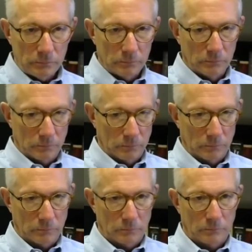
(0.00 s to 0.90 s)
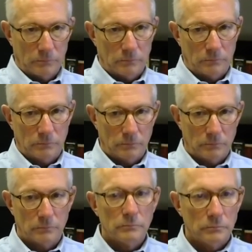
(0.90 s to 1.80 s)

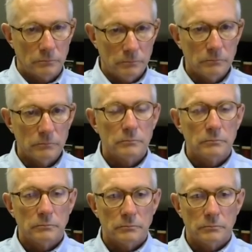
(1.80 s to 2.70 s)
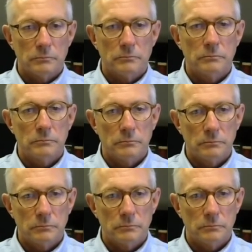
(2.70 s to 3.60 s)

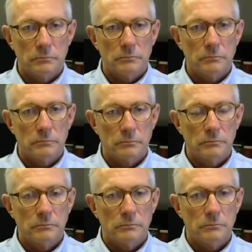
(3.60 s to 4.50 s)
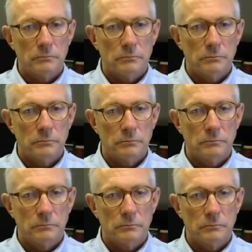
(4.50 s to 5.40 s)

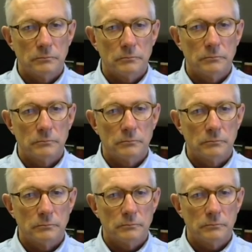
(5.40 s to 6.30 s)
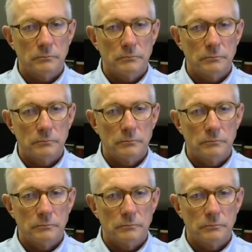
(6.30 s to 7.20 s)

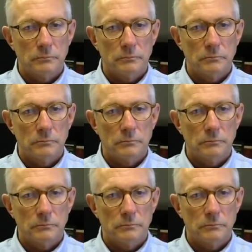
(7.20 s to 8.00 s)
(not speaking)